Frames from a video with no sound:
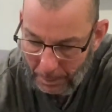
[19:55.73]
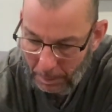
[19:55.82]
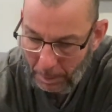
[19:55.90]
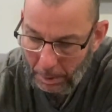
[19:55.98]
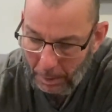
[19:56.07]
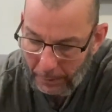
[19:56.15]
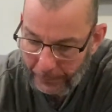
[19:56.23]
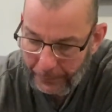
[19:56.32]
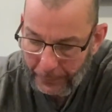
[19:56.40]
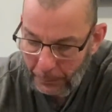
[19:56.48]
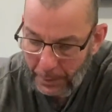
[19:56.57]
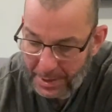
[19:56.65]
off
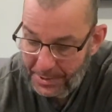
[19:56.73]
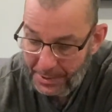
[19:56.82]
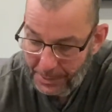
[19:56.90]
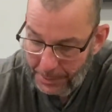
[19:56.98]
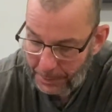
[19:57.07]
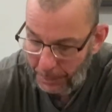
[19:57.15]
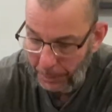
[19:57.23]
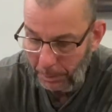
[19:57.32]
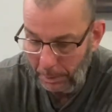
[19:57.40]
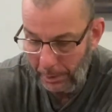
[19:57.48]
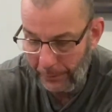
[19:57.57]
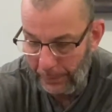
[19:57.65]
the residue,
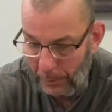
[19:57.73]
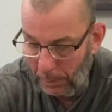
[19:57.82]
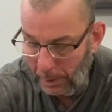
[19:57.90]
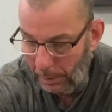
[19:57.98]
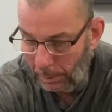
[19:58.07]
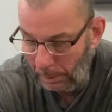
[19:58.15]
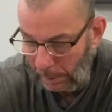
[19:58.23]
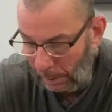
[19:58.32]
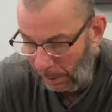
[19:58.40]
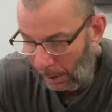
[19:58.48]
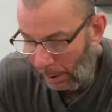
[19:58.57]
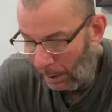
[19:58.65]
if you will.
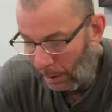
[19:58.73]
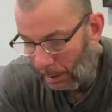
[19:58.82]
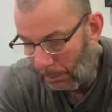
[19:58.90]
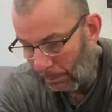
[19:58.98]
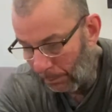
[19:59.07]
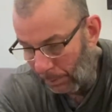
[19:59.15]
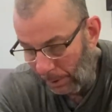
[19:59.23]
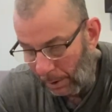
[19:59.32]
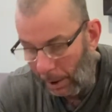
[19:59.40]
But